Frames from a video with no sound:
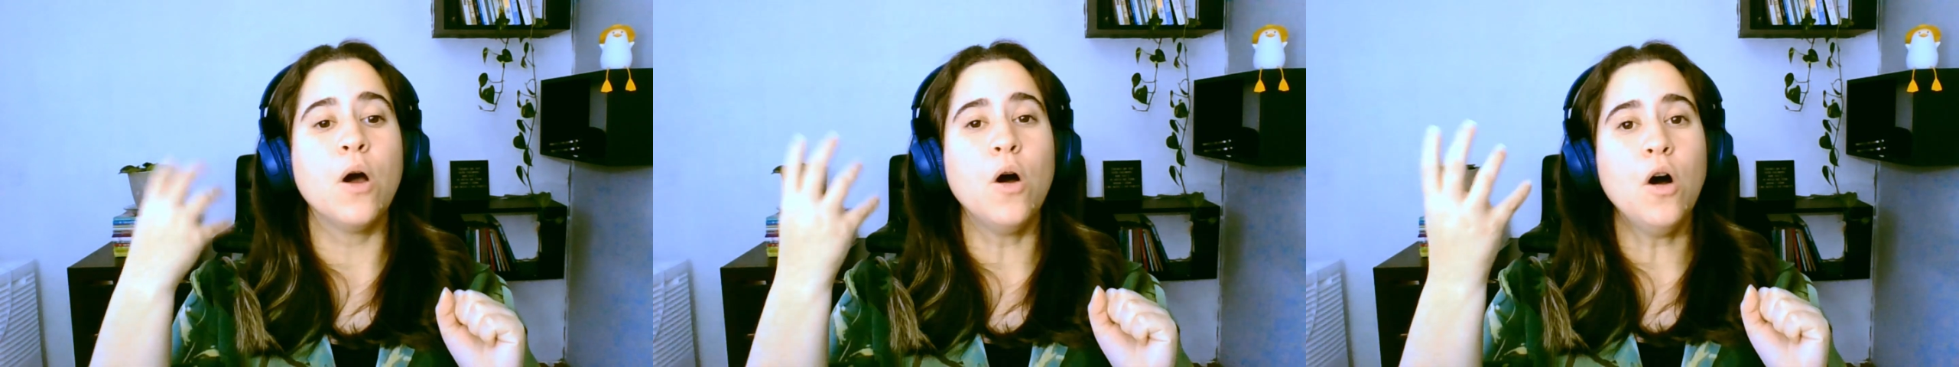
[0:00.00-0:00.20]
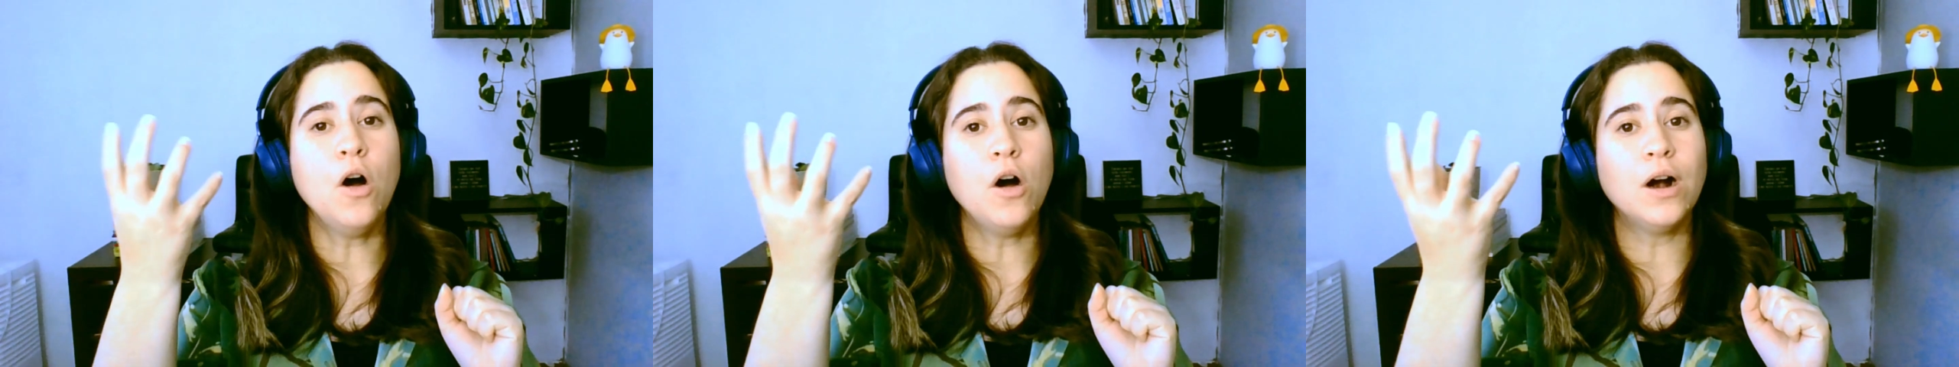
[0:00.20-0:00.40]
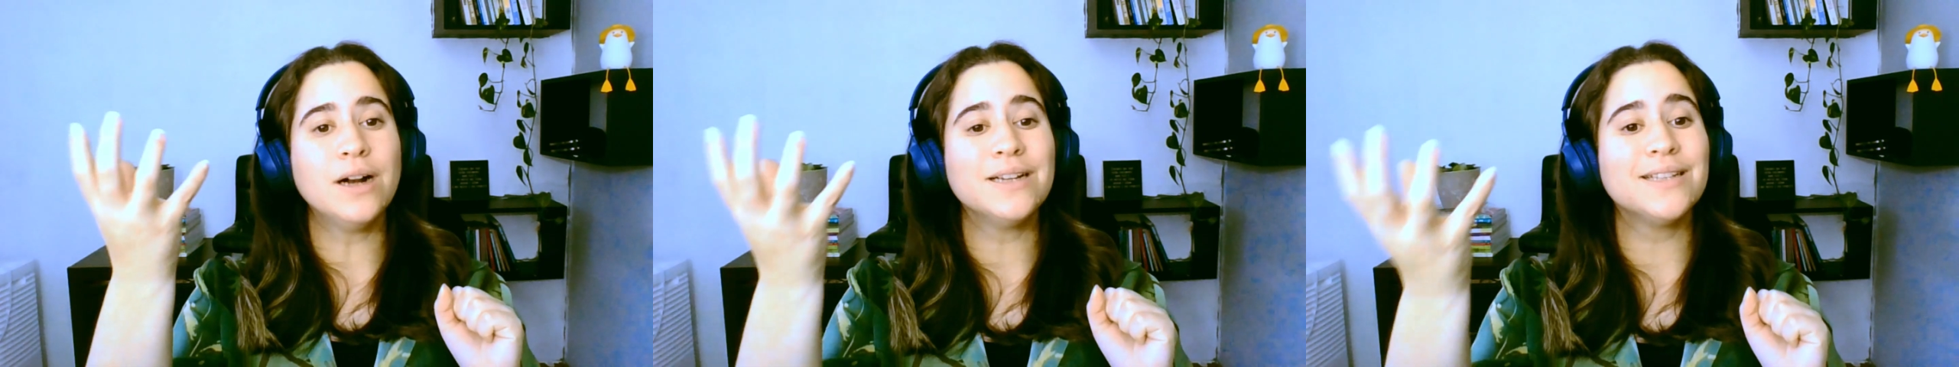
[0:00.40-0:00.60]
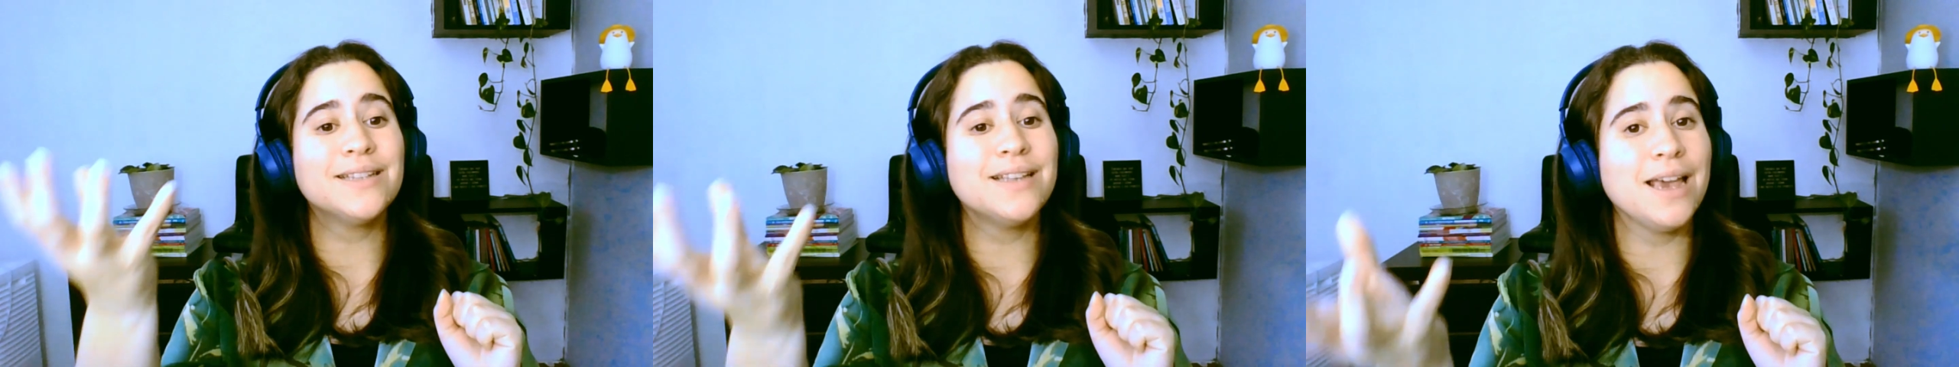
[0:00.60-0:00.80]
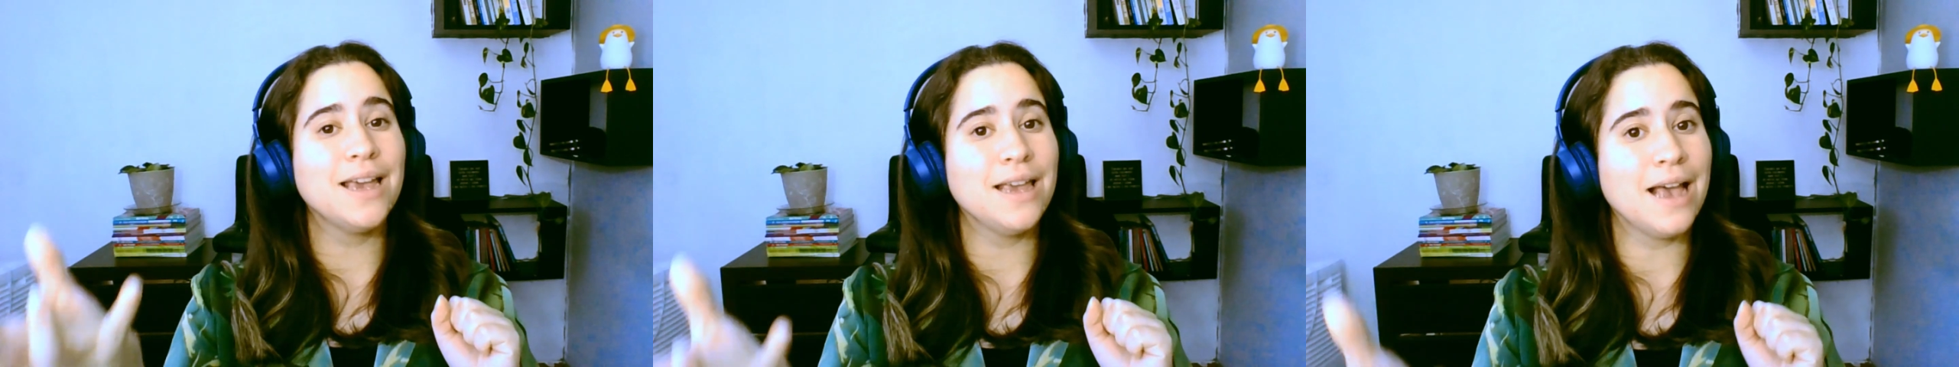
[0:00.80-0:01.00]
or
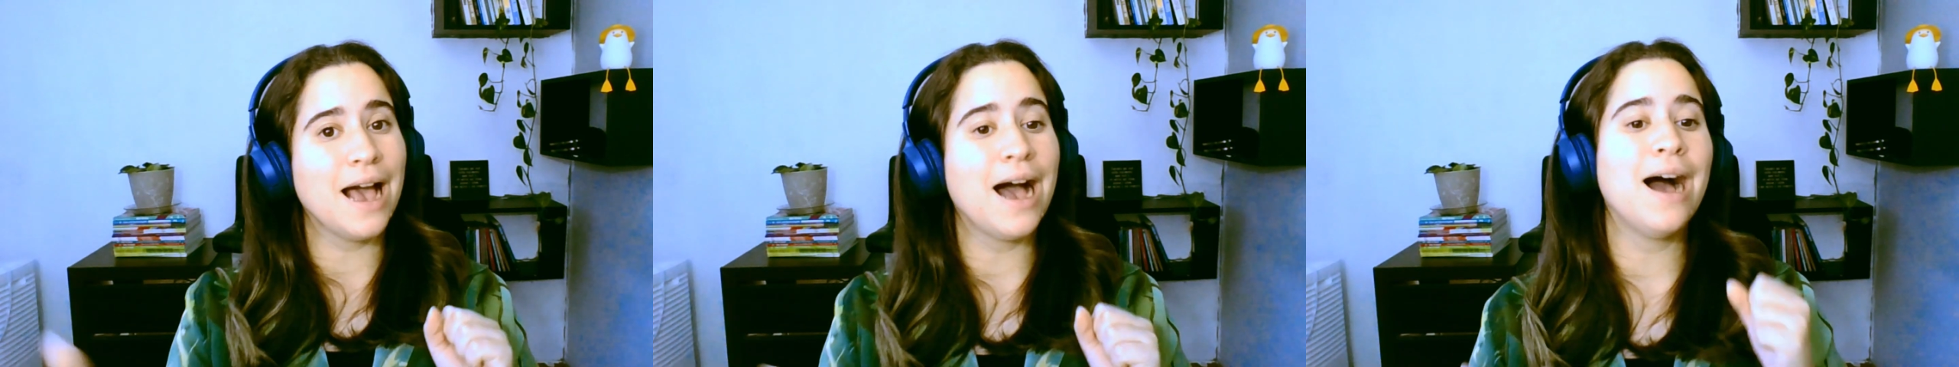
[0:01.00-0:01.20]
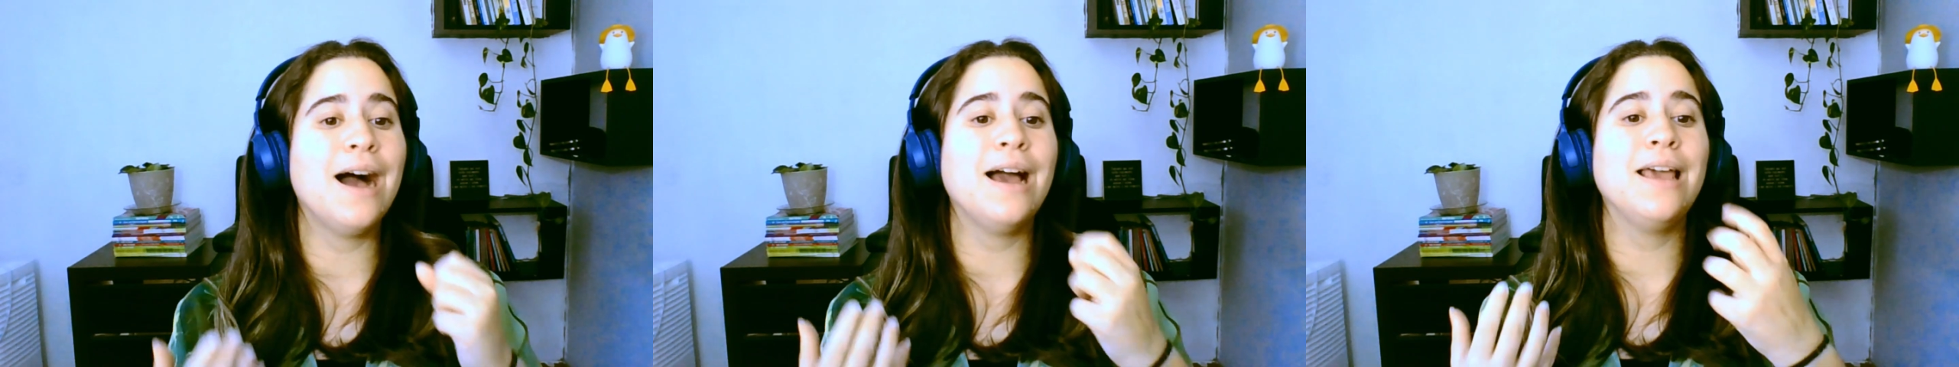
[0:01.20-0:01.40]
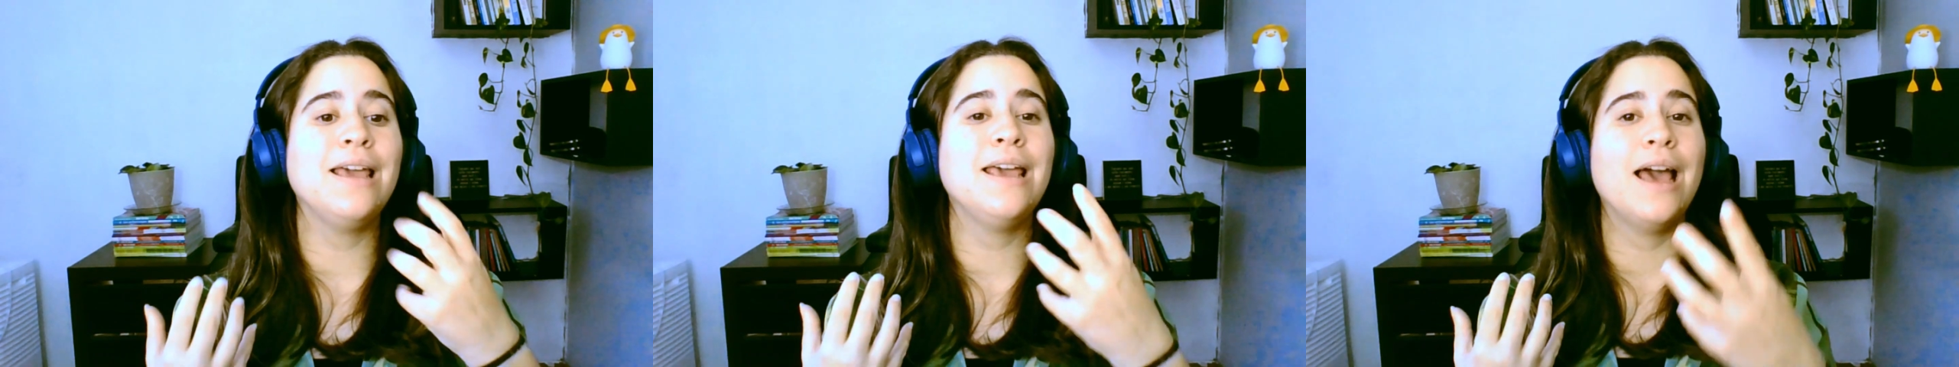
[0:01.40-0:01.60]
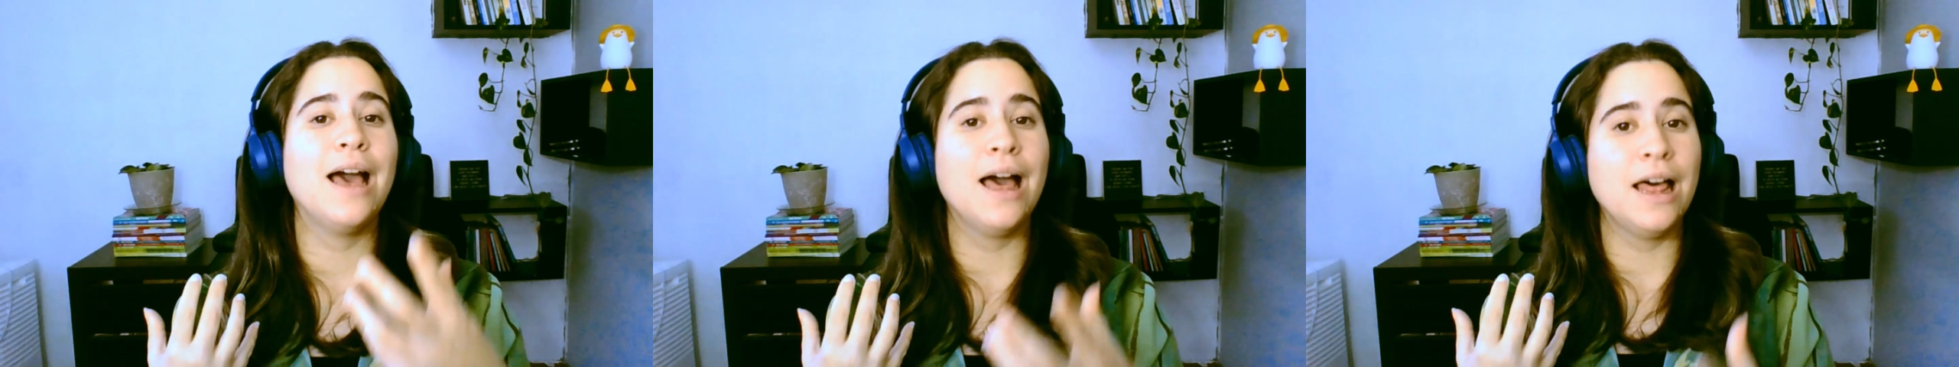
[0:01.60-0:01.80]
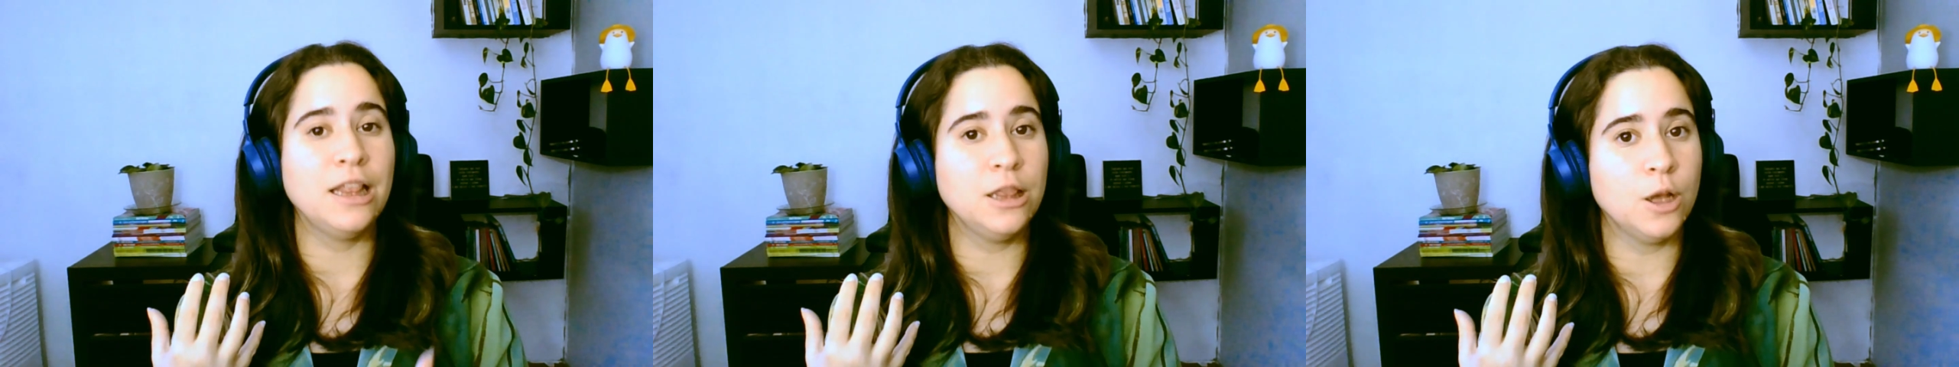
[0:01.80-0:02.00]
saying hi,
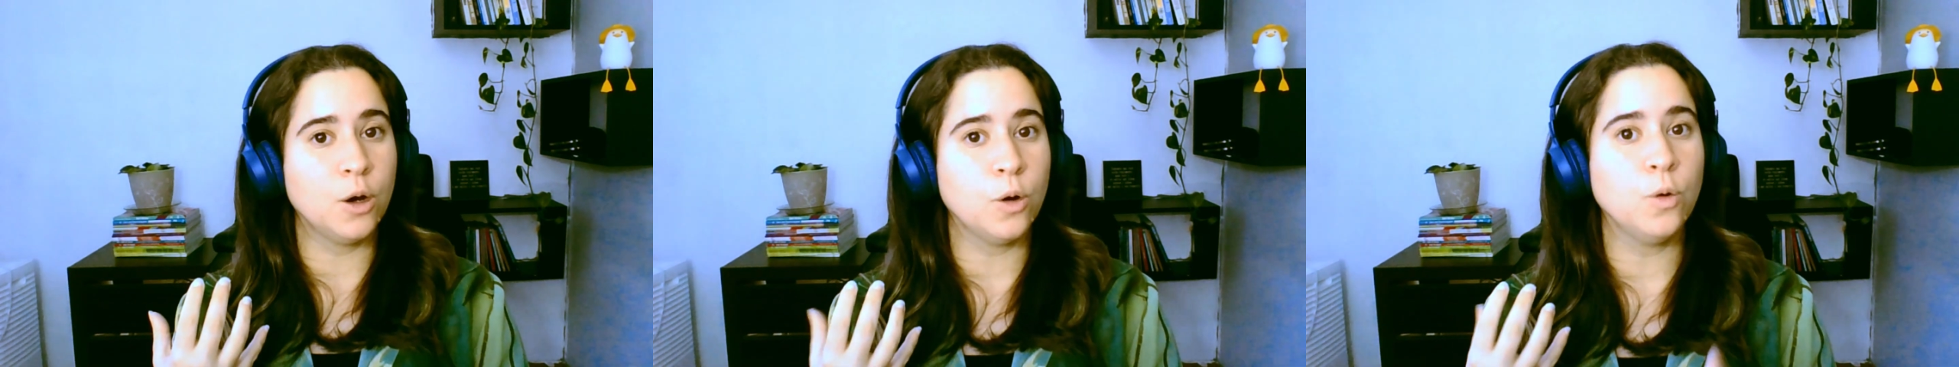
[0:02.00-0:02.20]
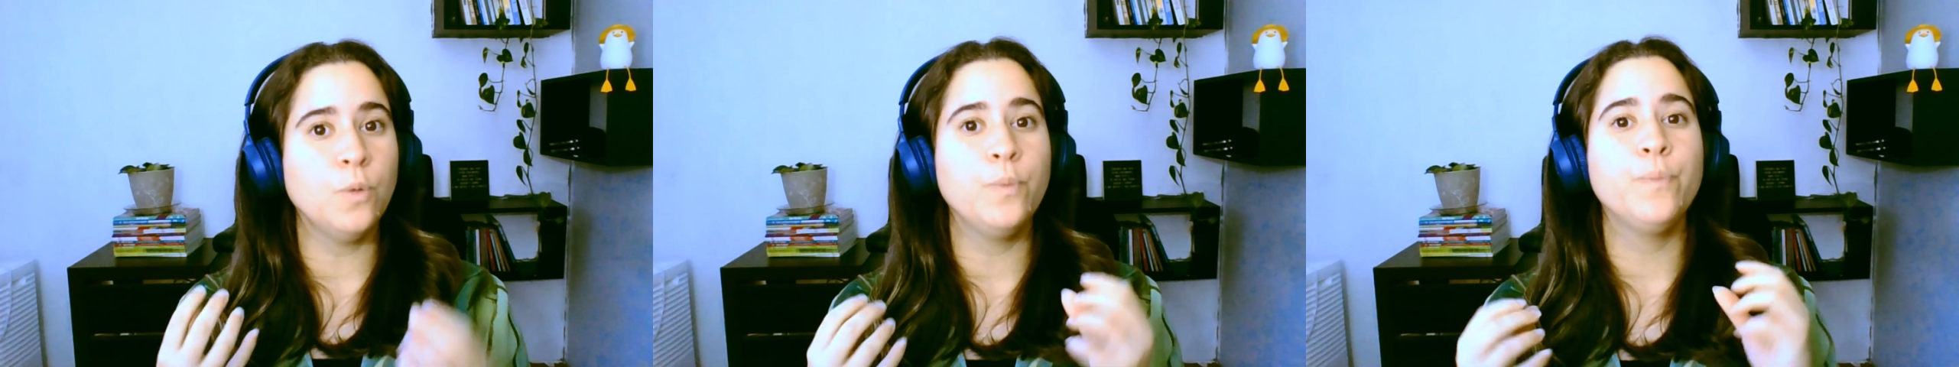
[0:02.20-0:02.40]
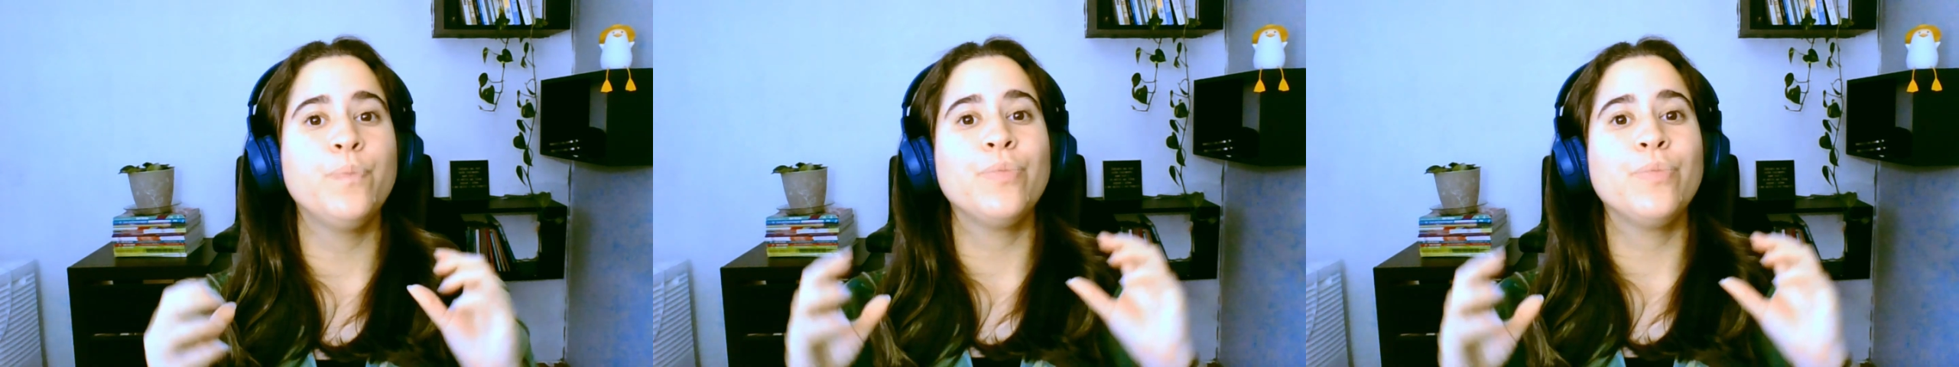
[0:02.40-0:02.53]
hello.